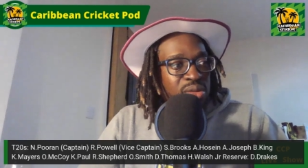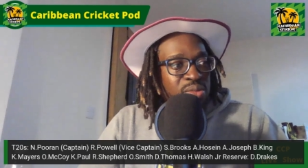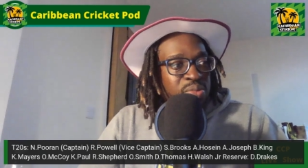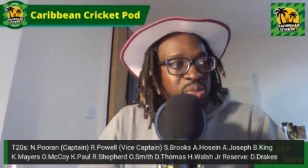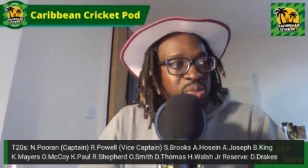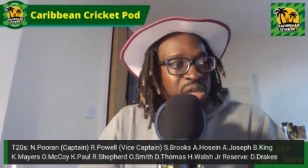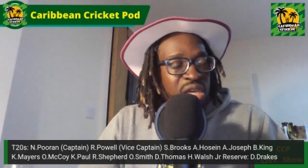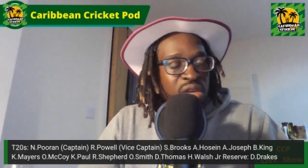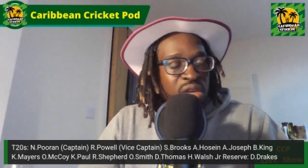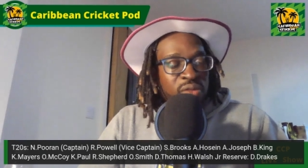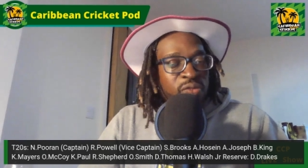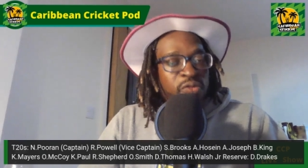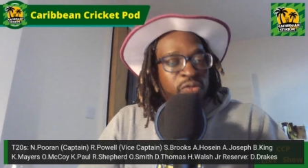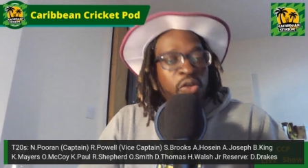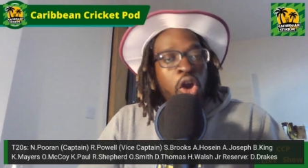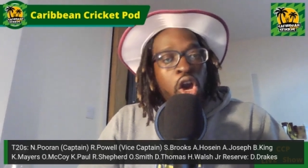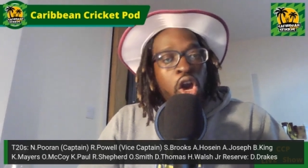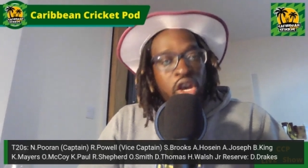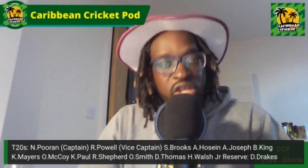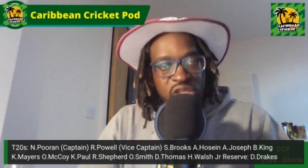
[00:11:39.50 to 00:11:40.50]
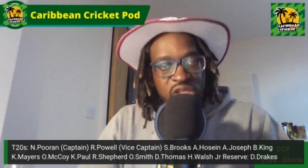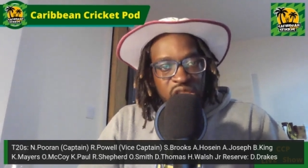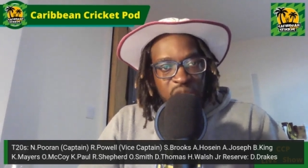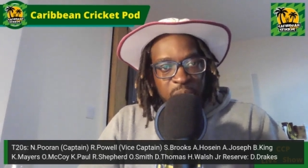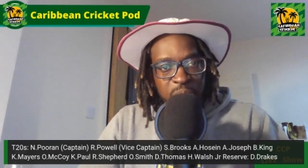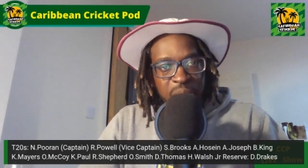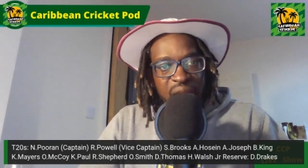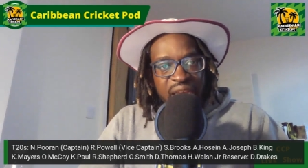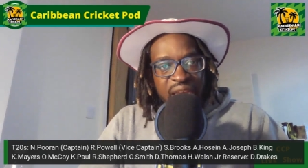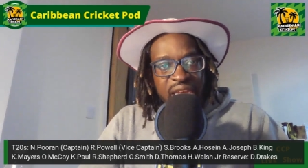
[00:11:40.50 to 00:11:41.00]
be averse to
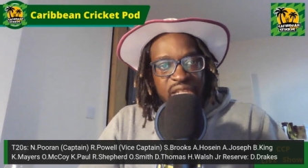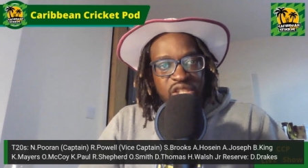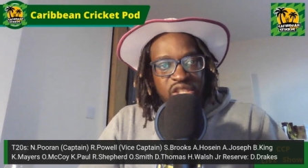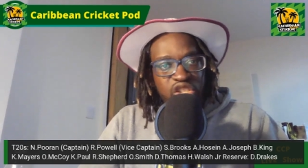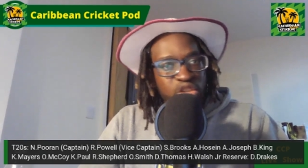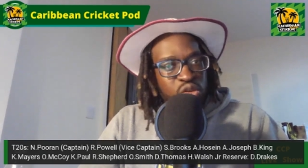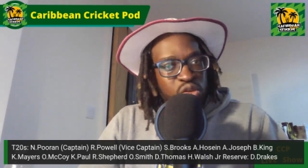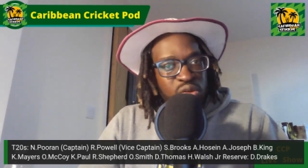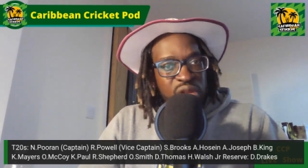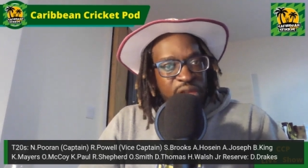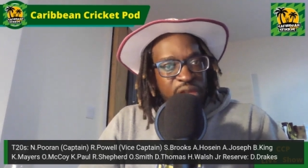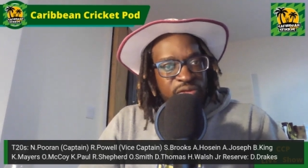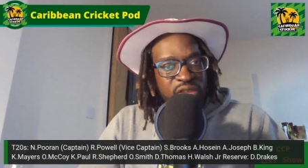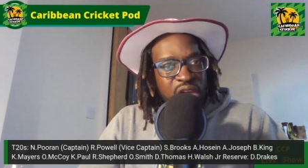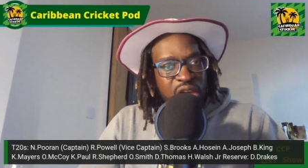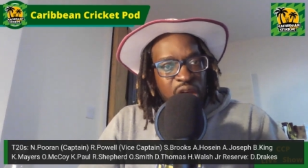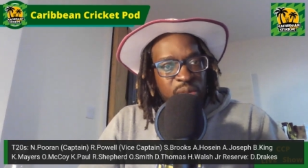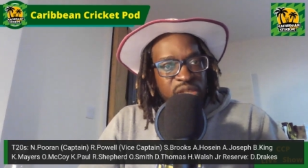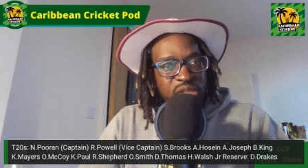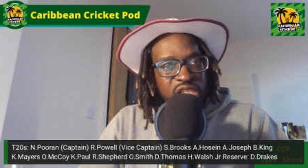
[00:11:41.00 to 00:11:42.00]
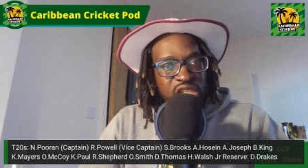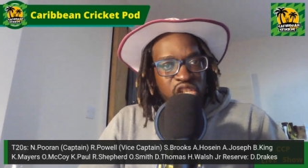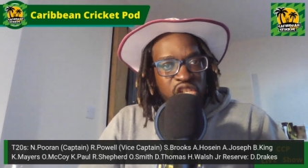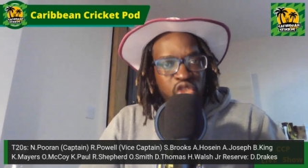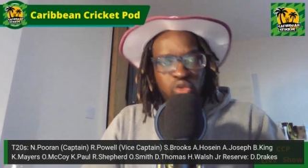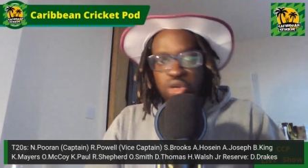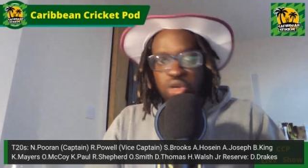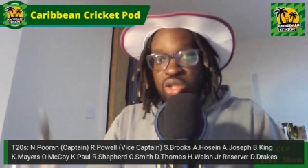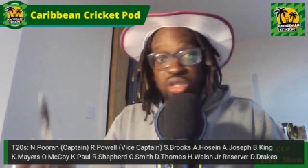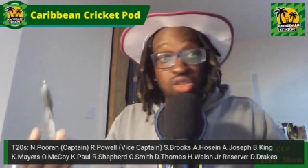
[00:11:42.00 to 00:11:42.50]
playing two left armers in the
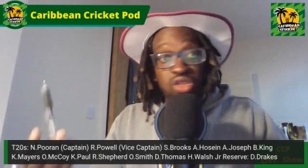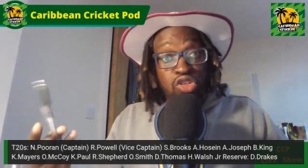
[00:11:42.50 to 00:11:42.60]
squad.